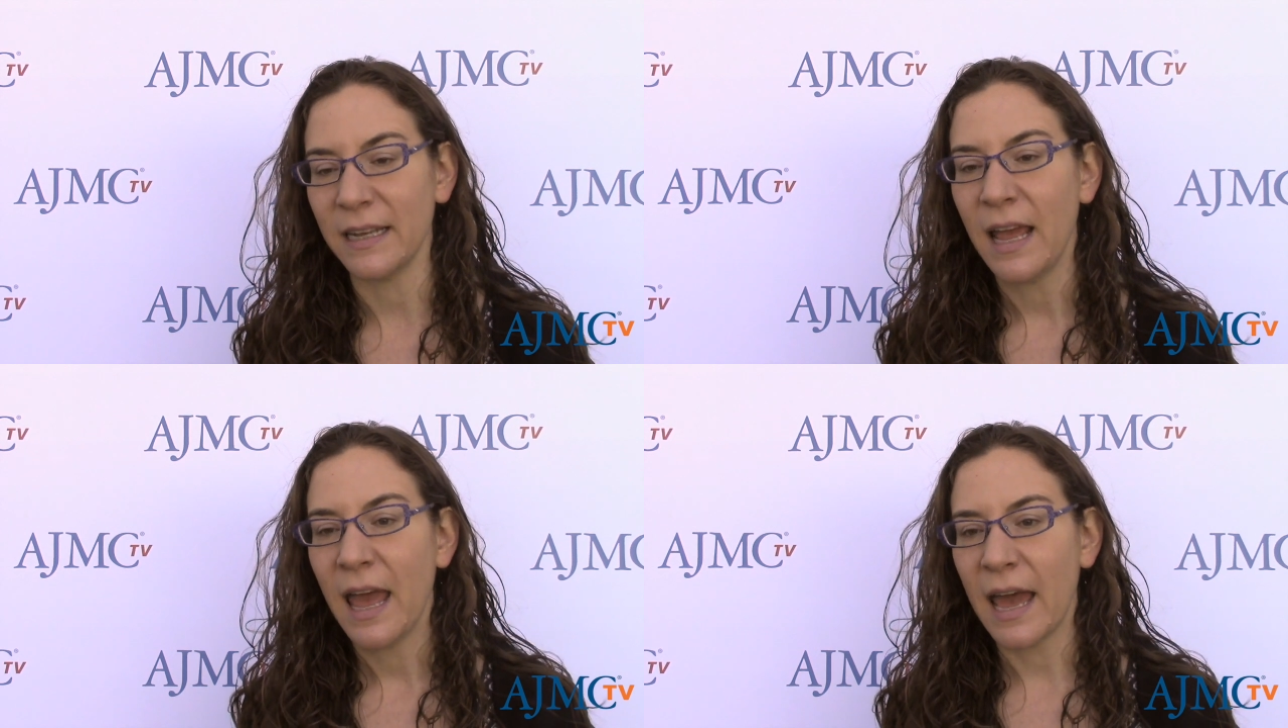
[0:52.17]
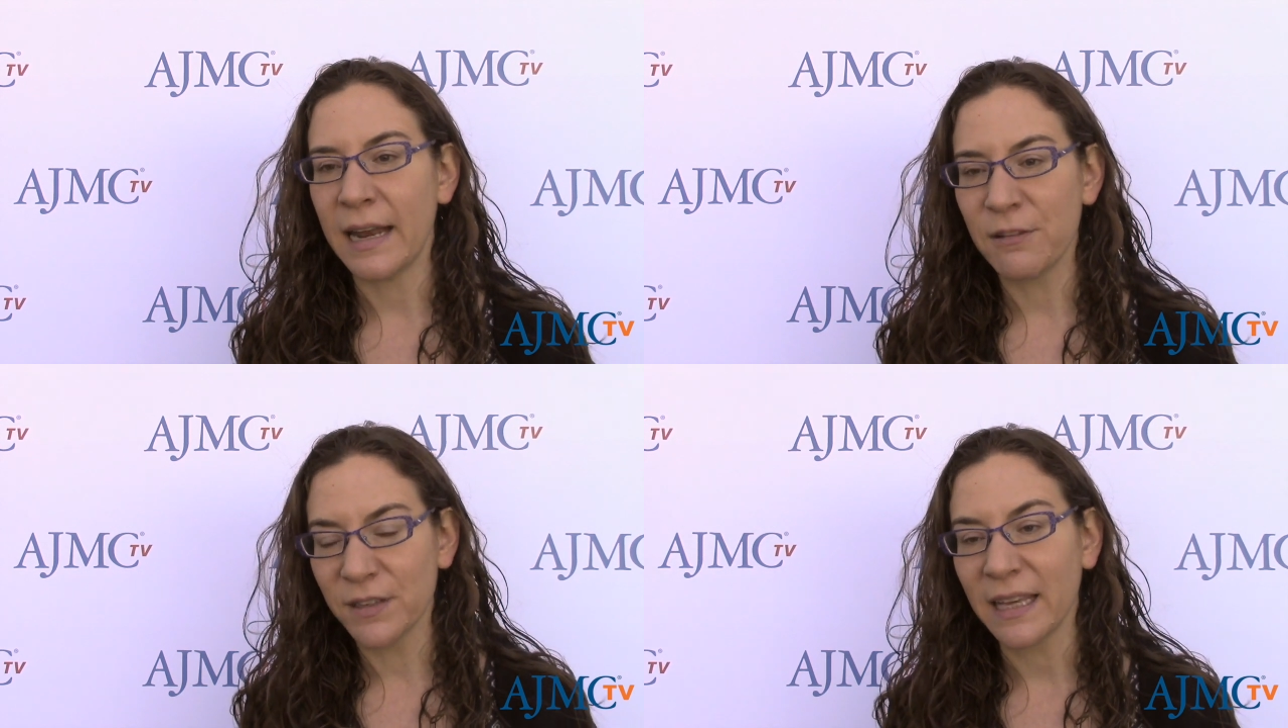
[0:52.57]

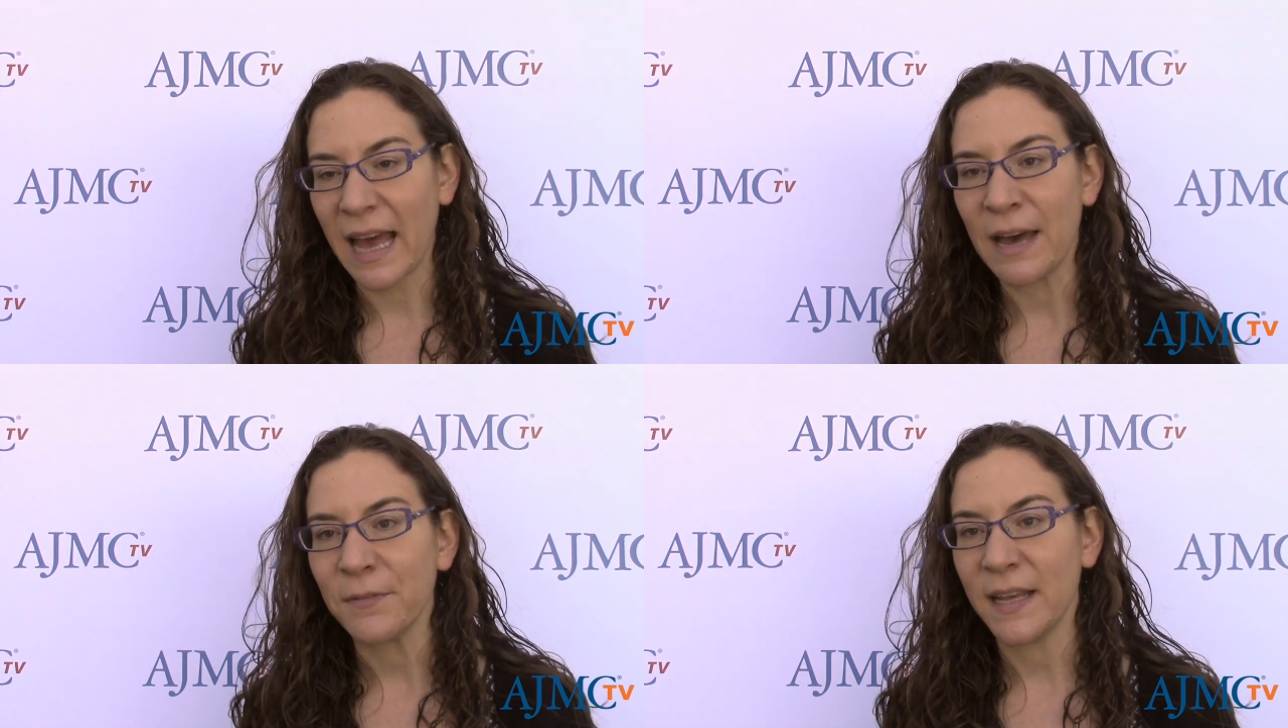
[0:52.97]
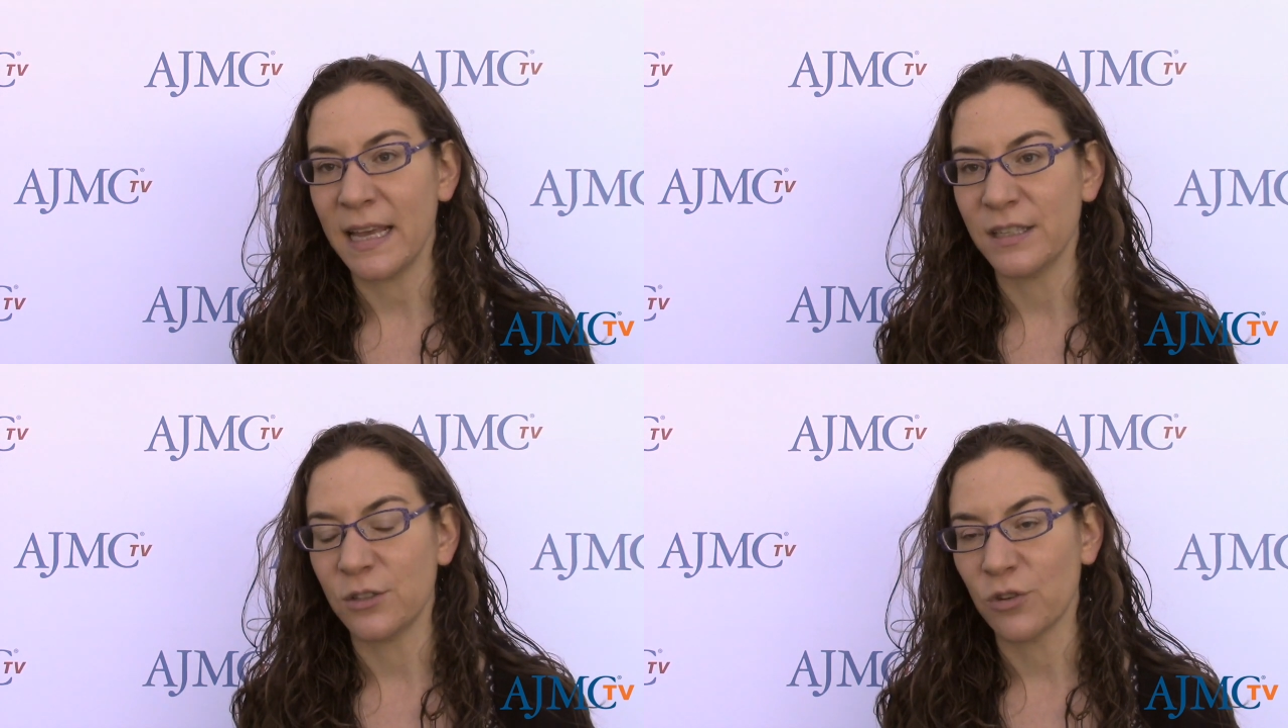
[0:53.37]
And I really
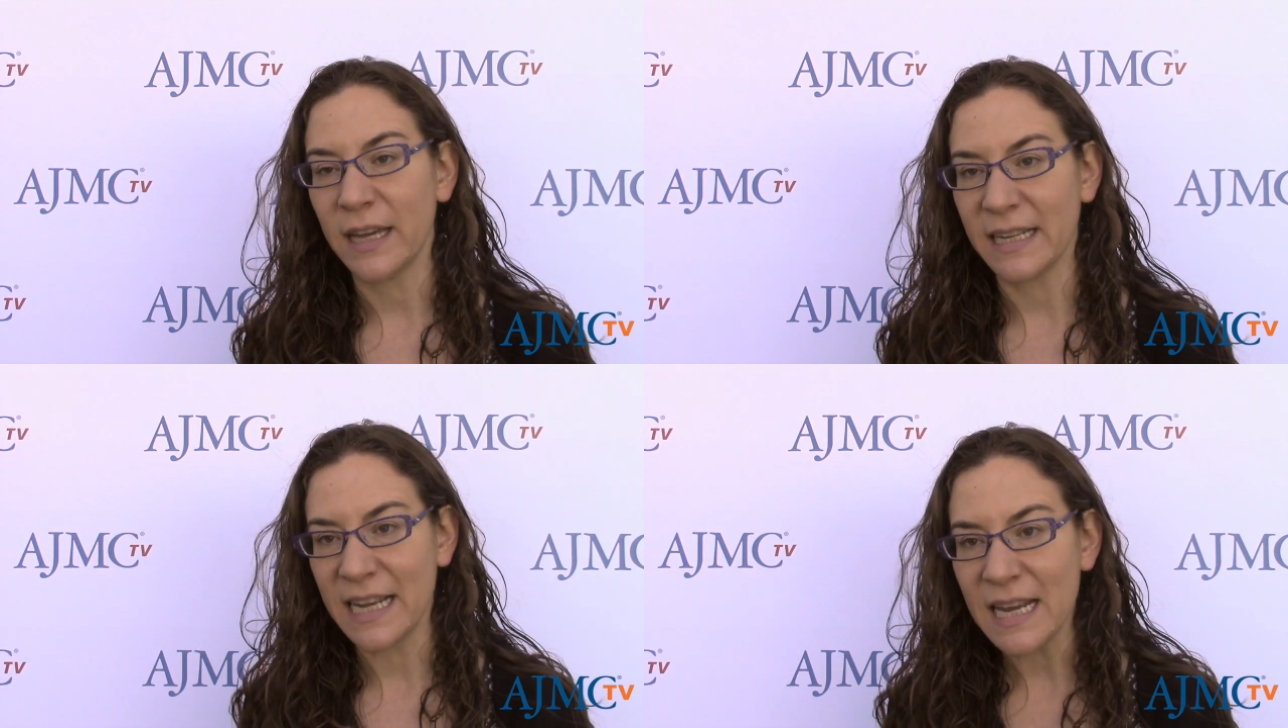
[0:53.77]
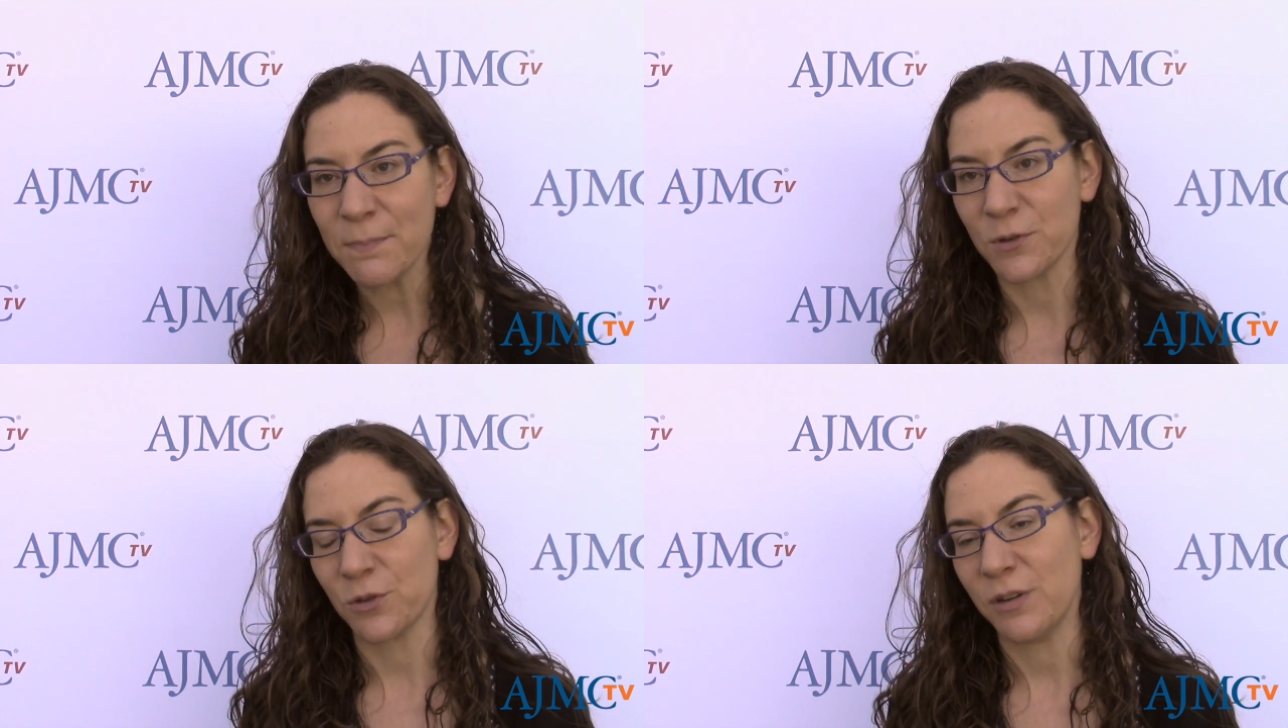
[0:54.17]
advocate to try to
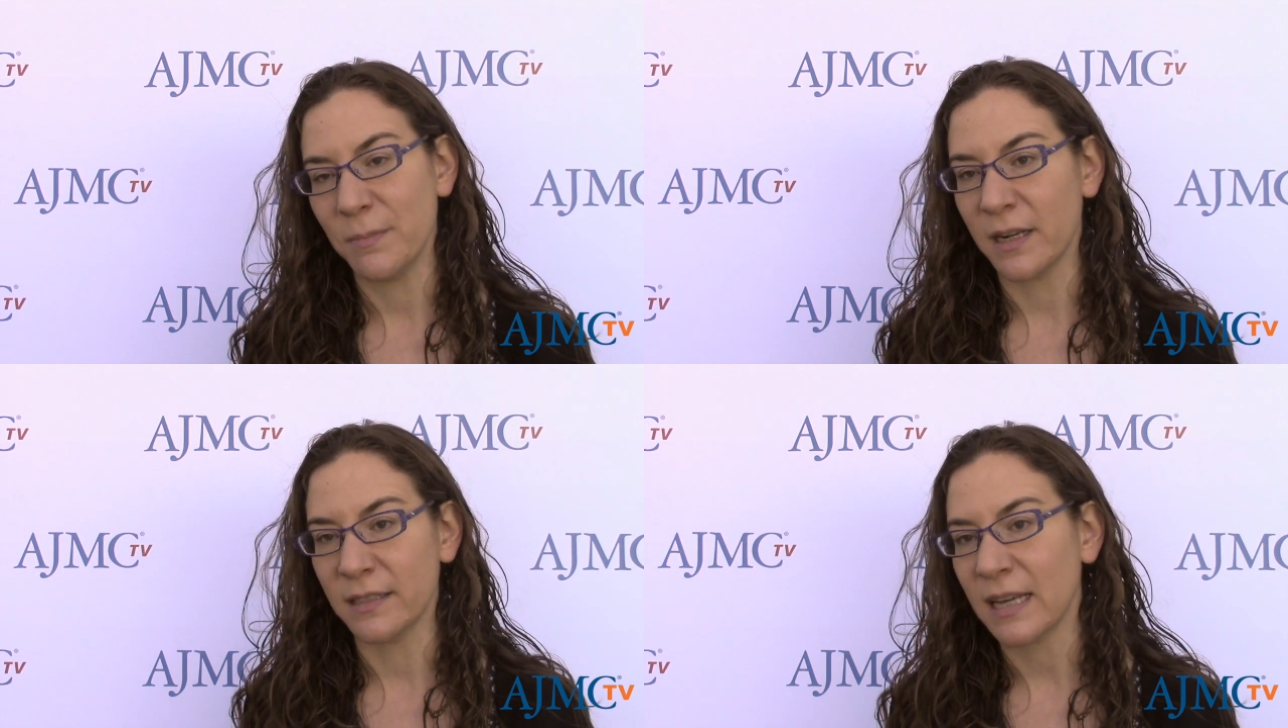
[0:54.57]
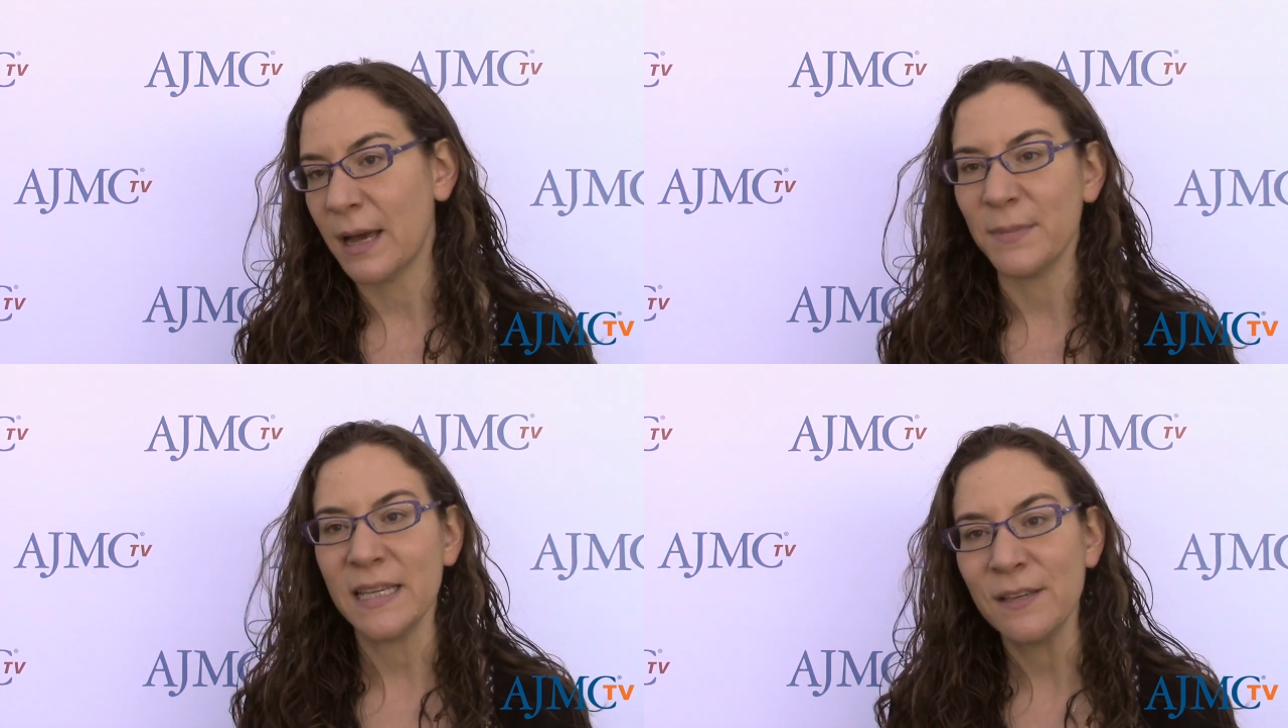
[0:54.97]
keep their treatment on
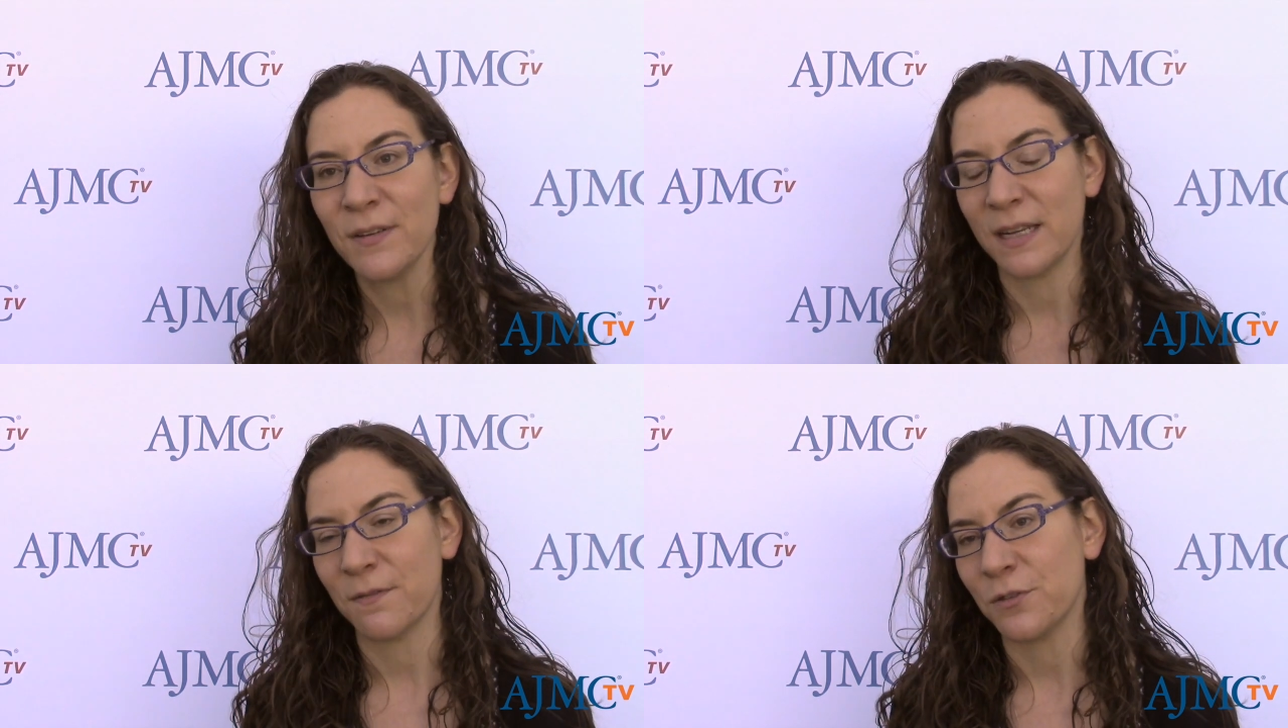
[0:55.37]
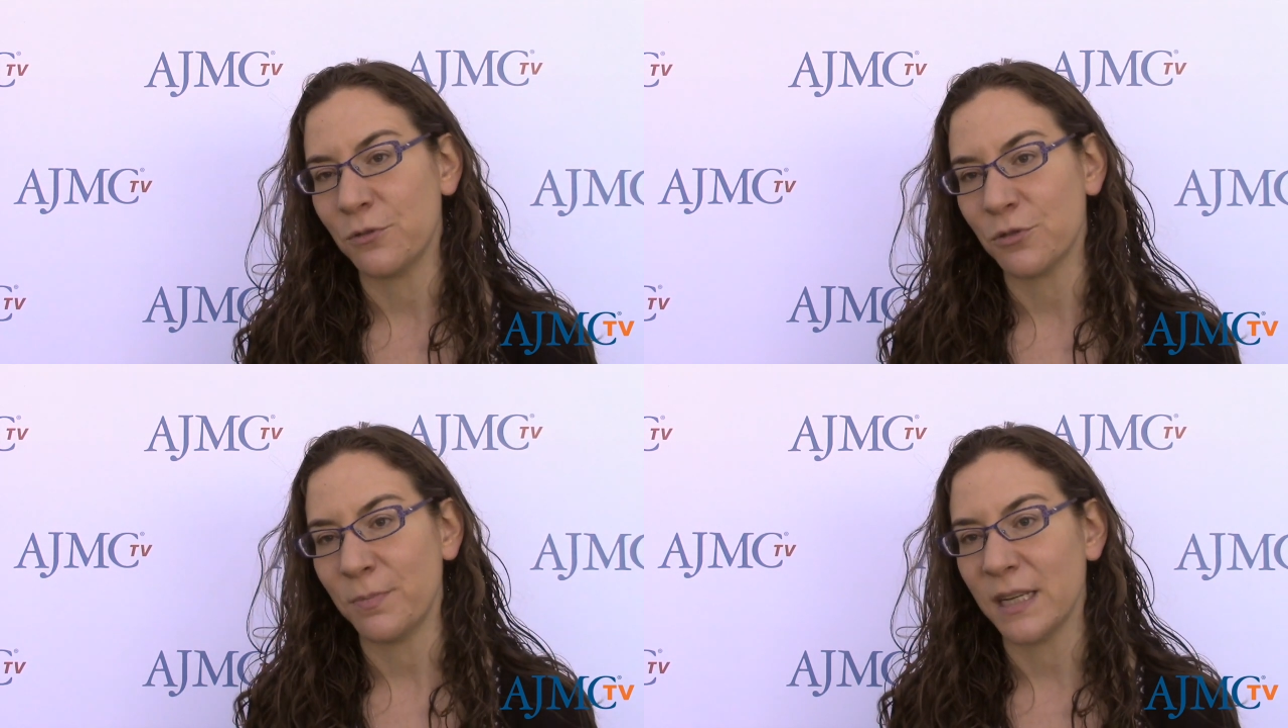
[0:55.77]
time even if they're
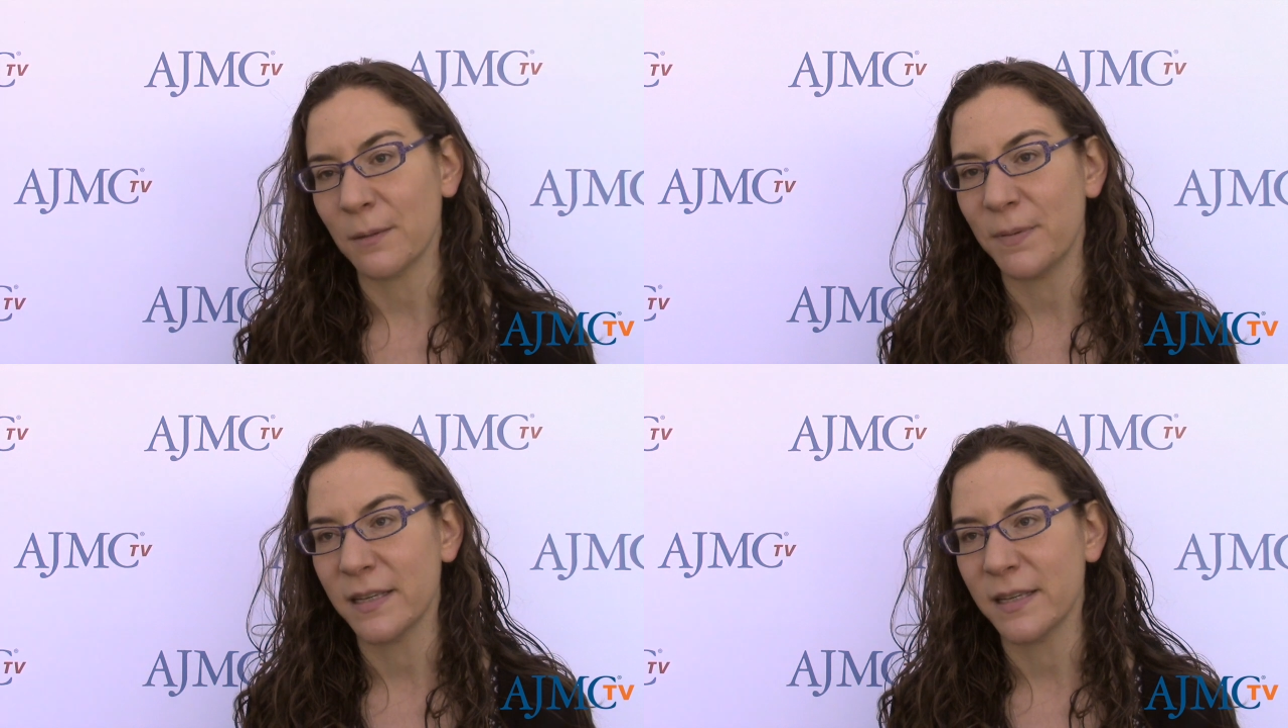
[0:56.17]
neutropenic,